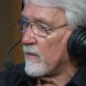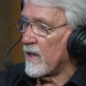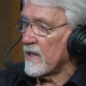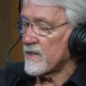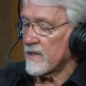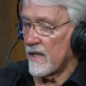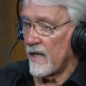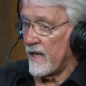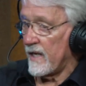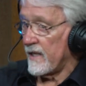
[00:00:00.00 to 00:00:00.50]
I
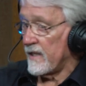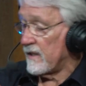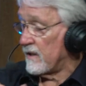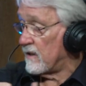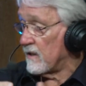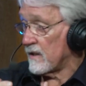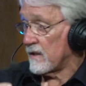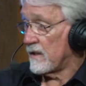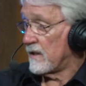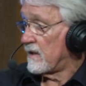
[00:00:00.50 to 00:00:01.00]
said, hey,
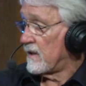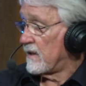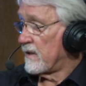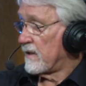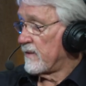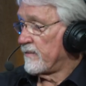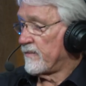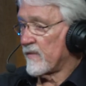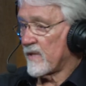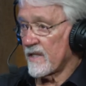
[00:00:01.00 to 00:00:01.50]
look,
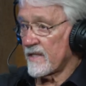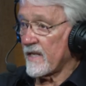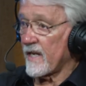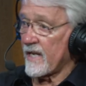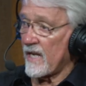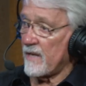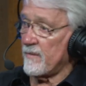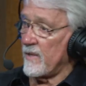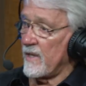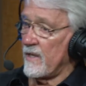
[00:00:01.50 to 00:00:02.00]
because I
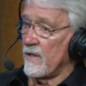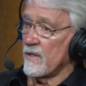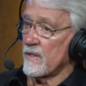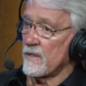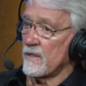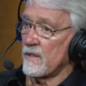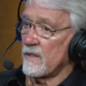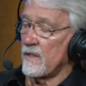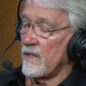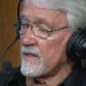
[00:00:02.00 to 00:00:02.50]
came in here
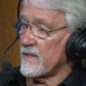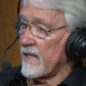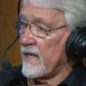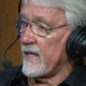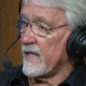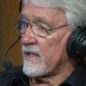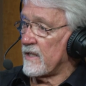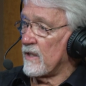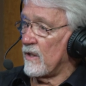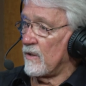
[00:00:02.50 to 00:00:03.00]
as a, as a
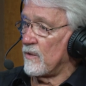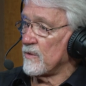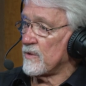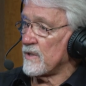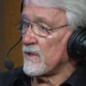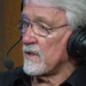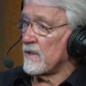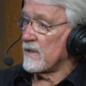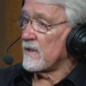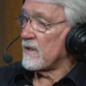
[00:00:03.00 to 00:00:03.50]
head coach,
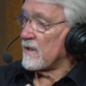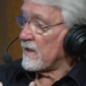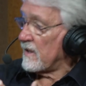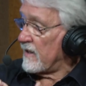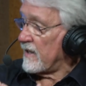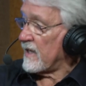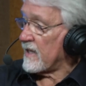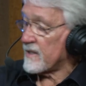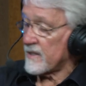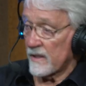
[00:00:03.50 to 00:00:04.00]
and
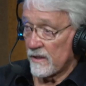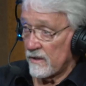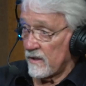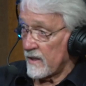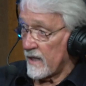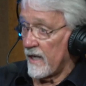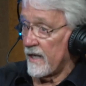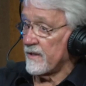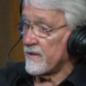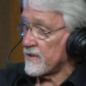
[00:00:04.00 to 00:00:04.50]
then I said, look,
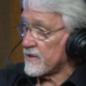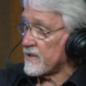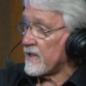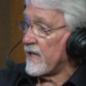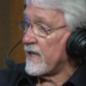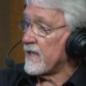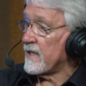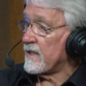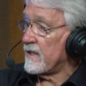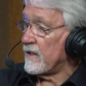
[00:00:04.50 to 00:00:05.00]
I
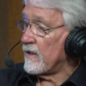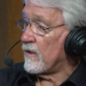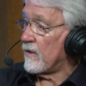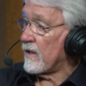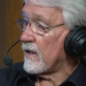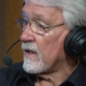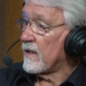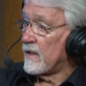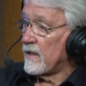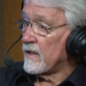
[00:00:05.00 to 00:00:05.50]
understand, you
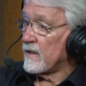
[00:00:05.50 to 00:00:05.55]
know,